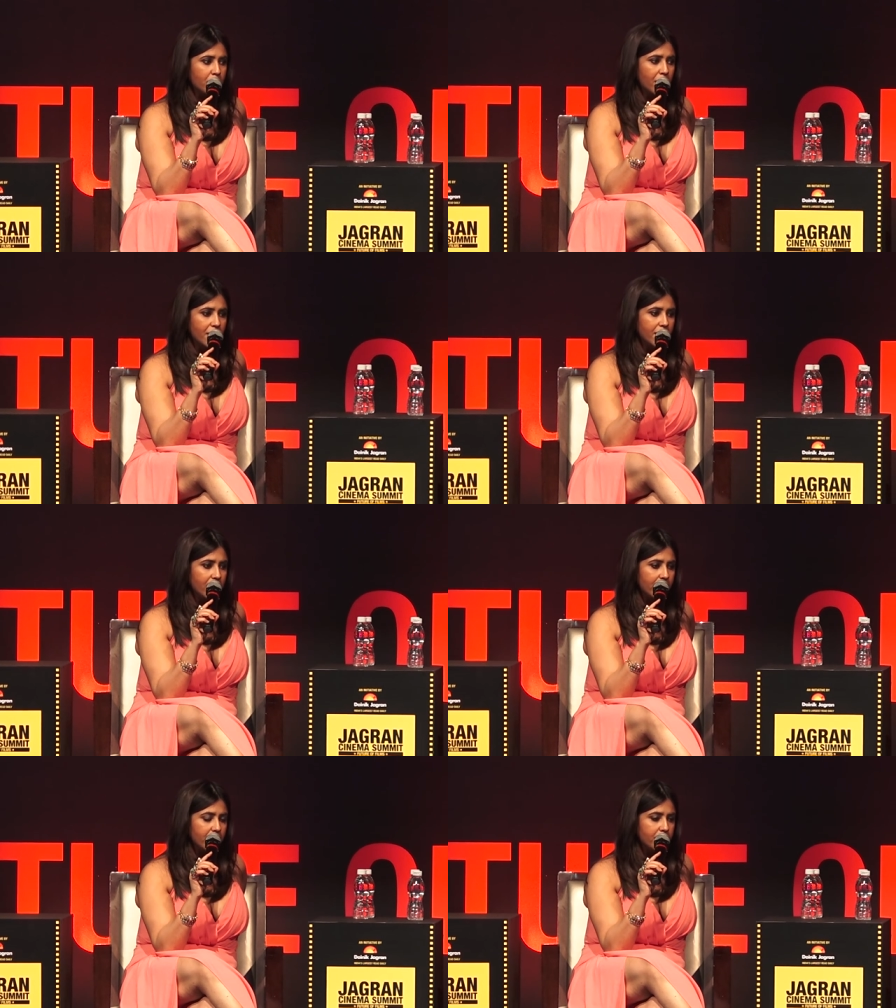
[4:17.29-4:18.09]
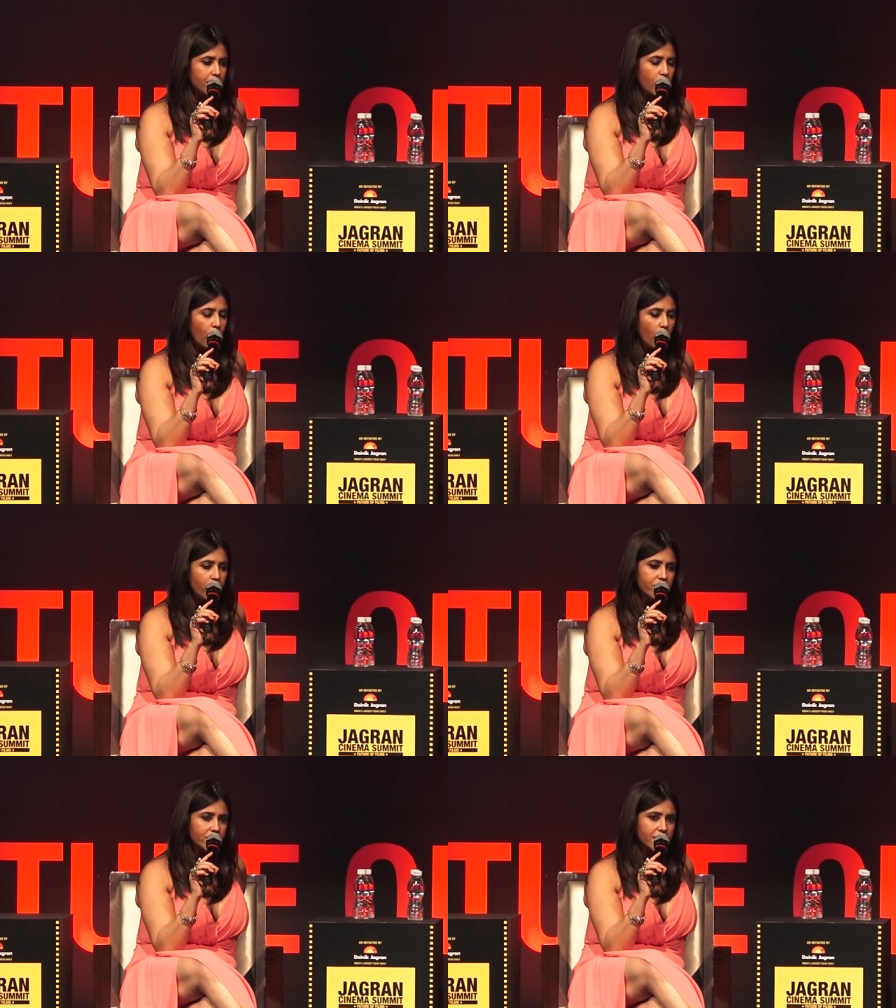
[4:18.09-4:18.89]
one day
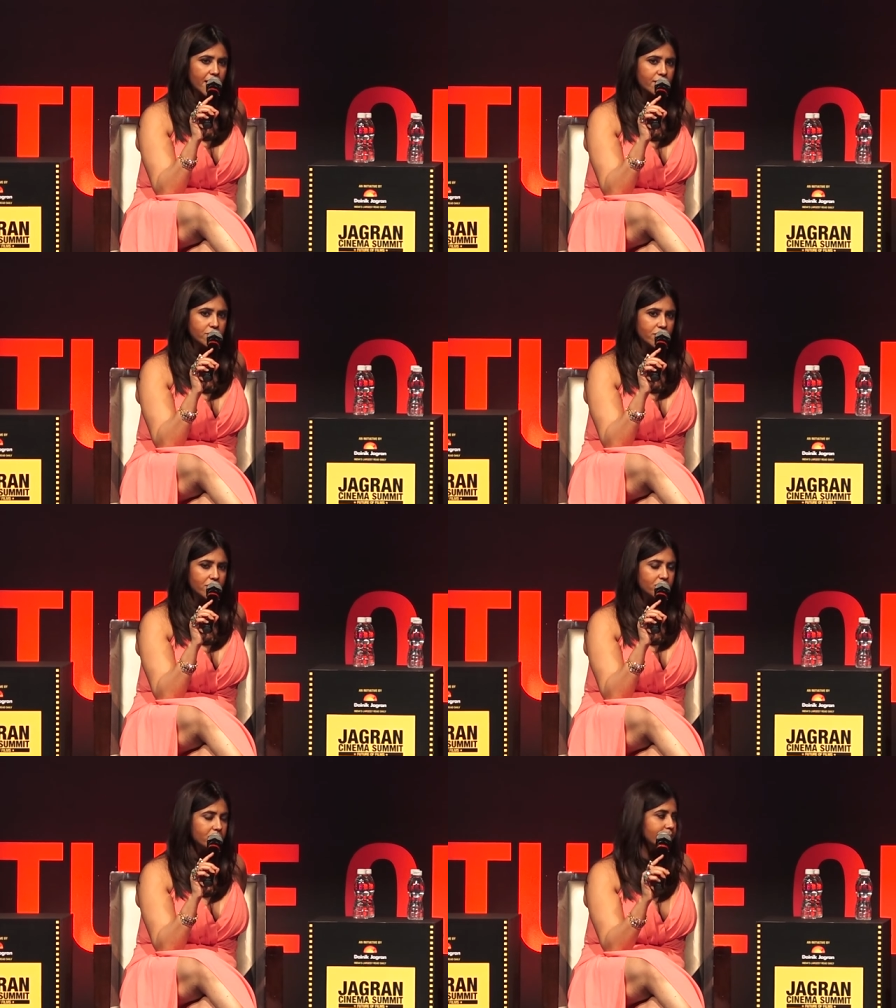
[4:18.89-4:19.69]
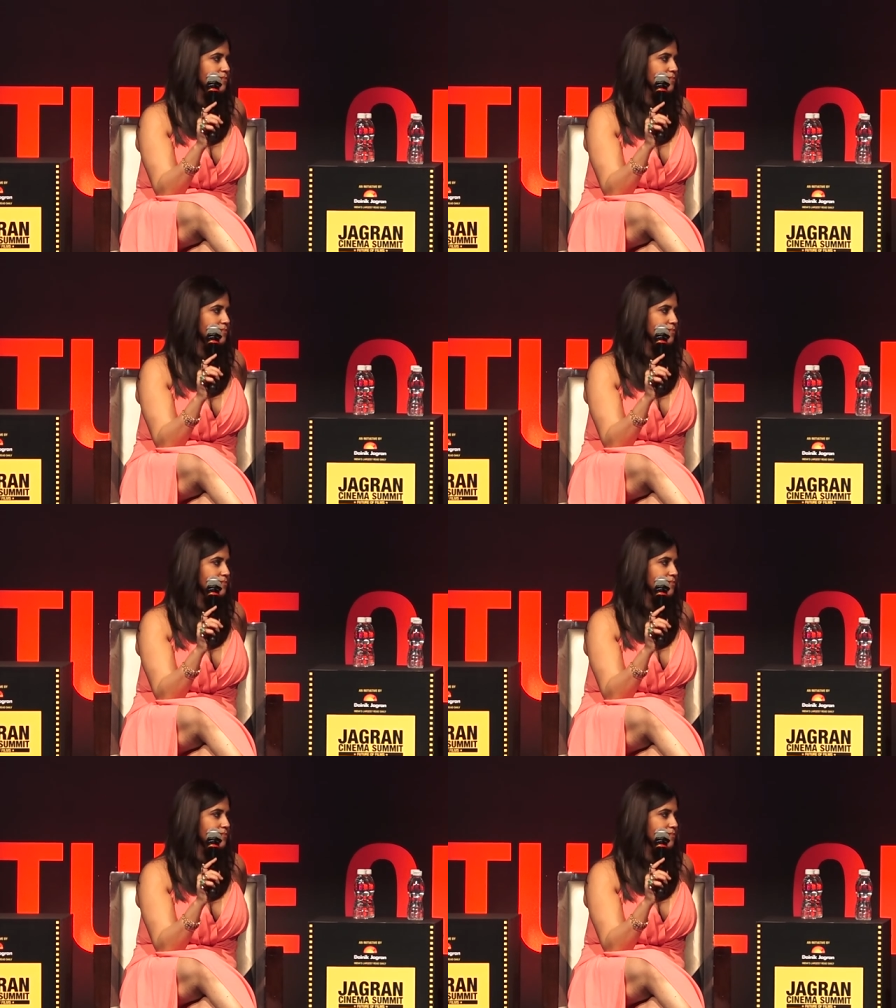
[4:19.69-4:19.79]
hope for the tide to change.